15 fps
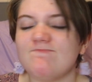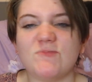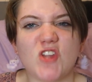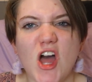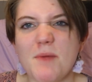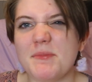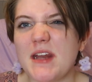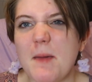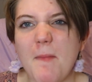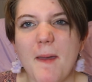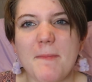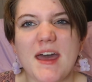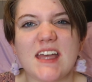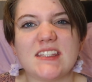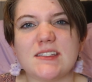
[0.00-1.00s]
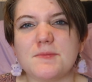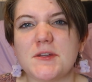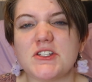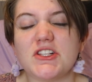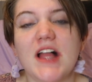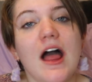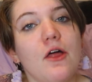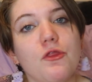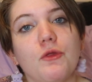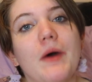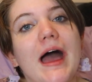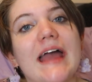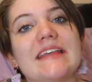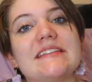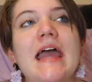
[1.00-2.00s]
not been at my best mental health
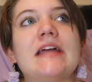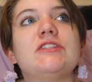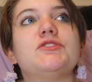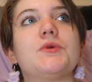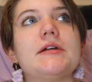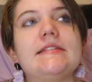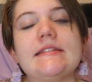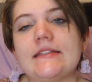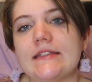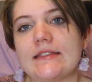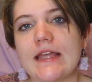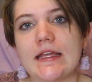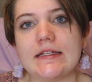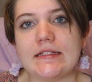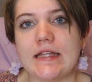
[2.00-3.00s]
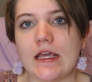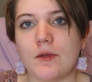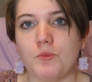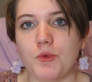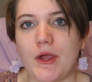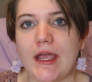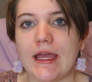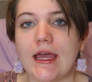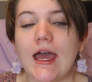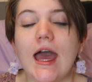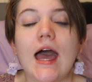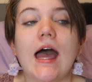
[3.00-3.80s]
wise, and so I did decide to take a break.